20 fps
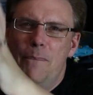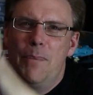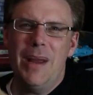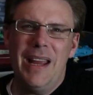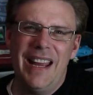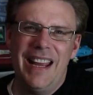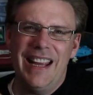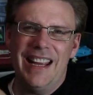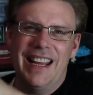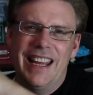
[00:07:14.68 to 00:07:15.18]

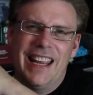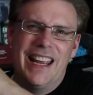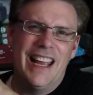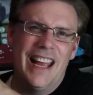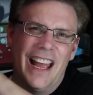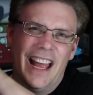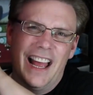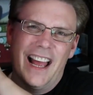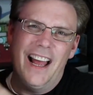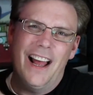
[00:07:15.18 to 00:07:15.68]
large
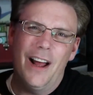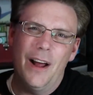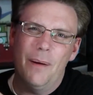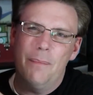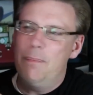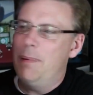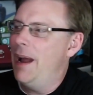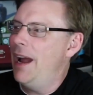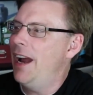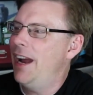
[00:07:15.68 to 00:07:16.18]
boxes every now
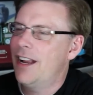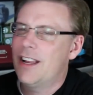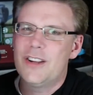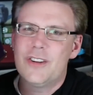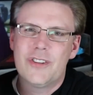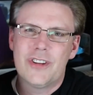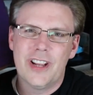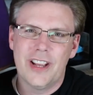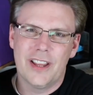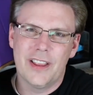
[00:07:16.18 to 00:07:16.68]
and then.
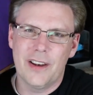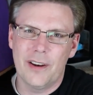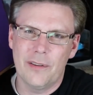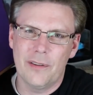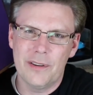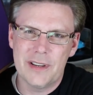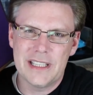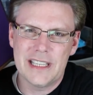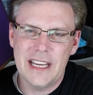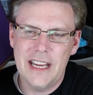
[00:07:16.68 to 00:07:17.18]
I would use
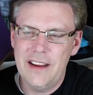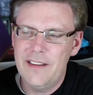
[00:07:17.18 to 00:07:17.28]
one of